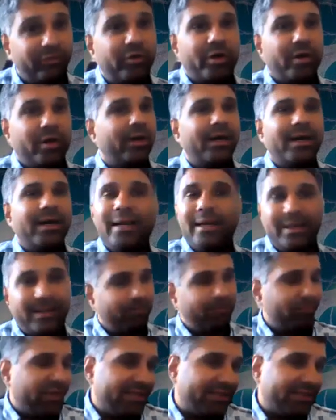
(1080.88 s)
for
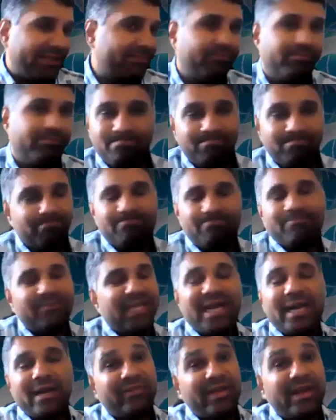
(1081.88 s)
these
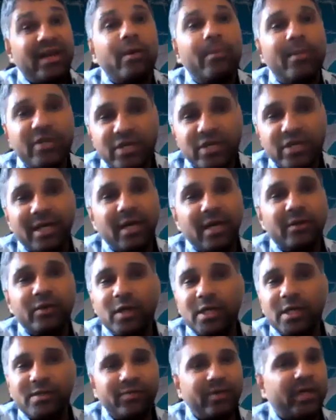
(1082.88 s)
kind of inhibition
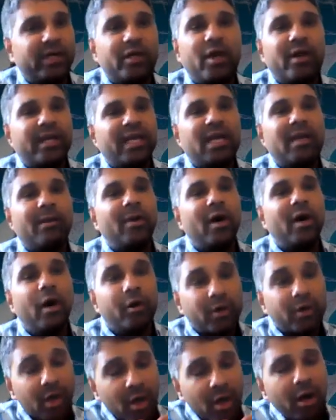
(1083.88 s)
controls we are talking
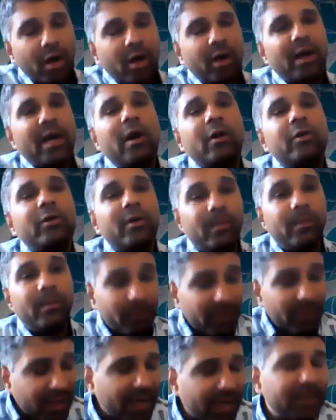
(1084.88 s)
about, or how to
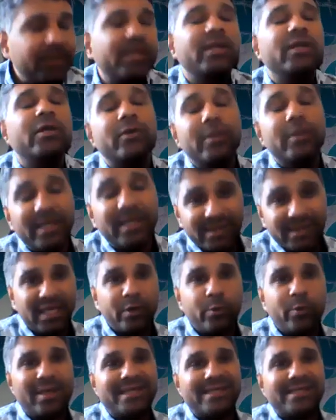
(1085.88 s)
continue the
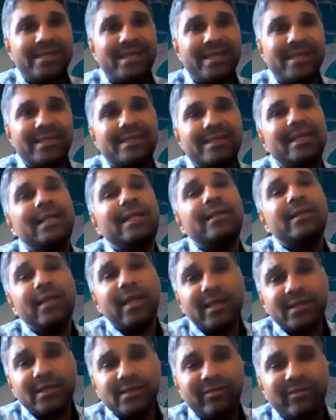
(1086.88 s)
sequences,
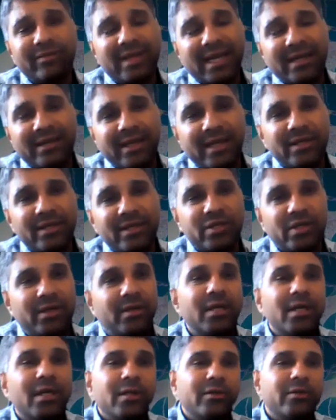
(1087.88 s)
things of that
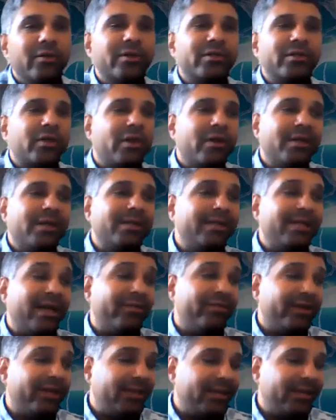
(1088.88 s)
nature. Those are all
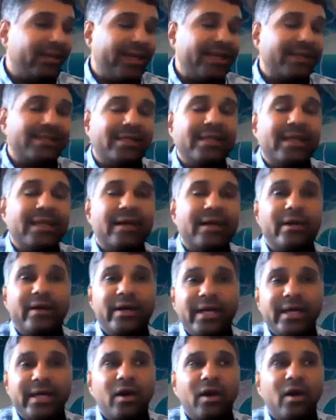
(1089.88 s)
definitely things in the
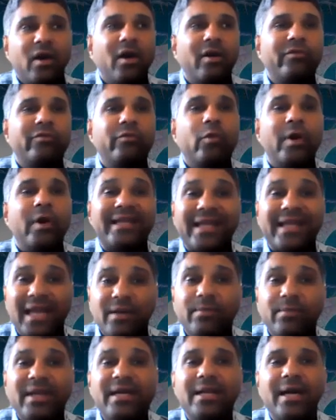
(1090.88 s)
arena of what
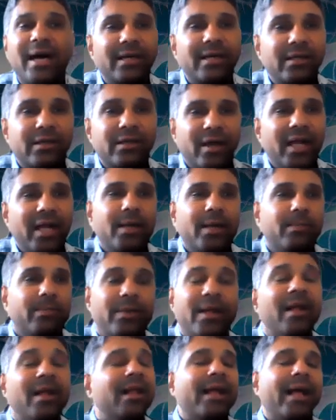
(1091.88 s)
can be done to help.
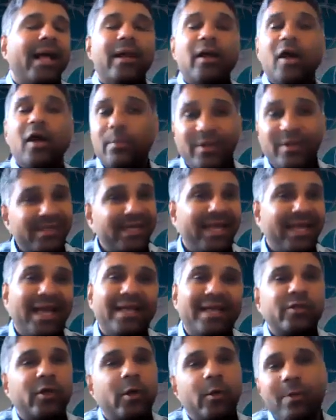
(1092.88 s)
And obviously,
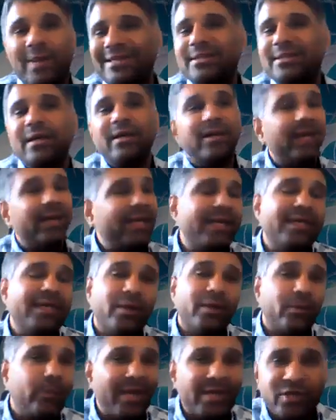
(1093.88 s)
as always, early
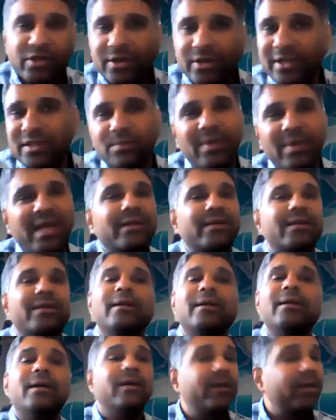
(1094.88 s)
intervention is
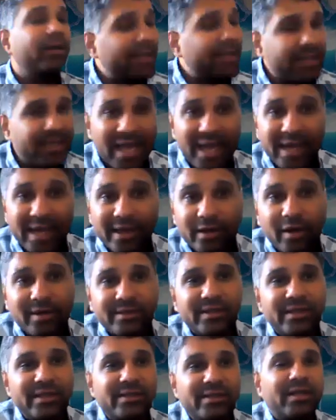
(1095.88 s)
better, early
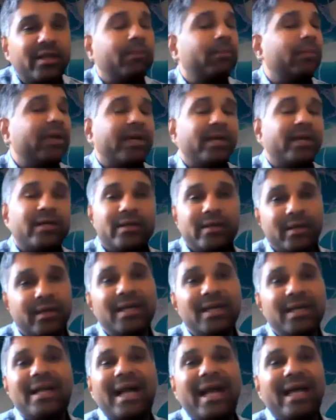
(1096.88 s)
diagnoses are better,
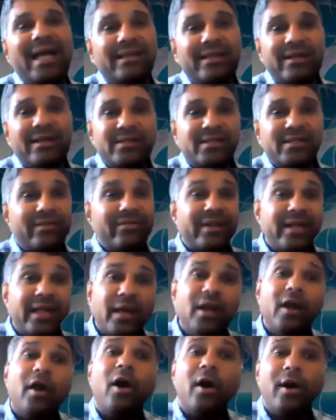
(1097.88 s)
and there's definitely
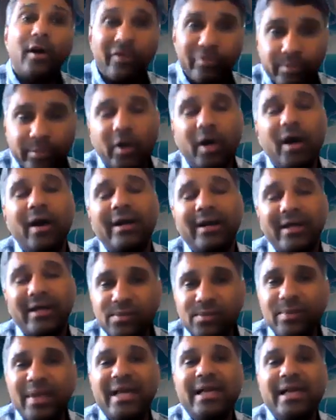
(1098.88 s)
a lot of
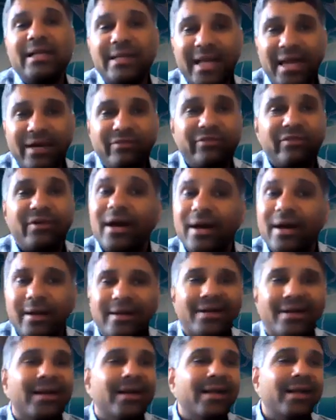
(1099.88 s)
progress made in that
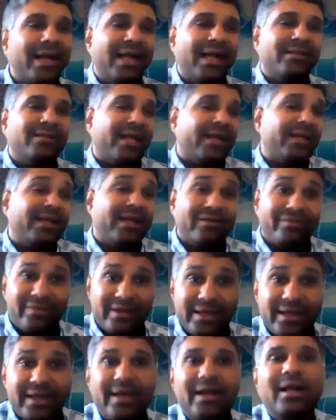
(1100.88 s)
front. And that
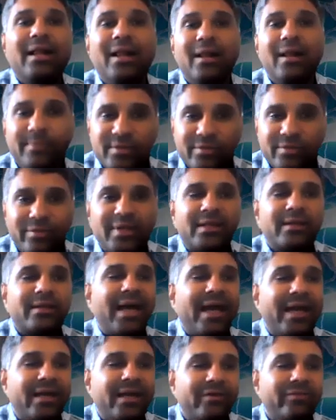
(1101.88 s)
definitely helps with
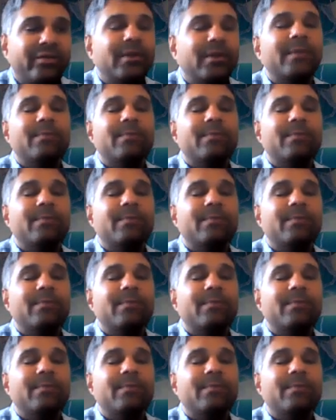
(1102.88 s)
kind of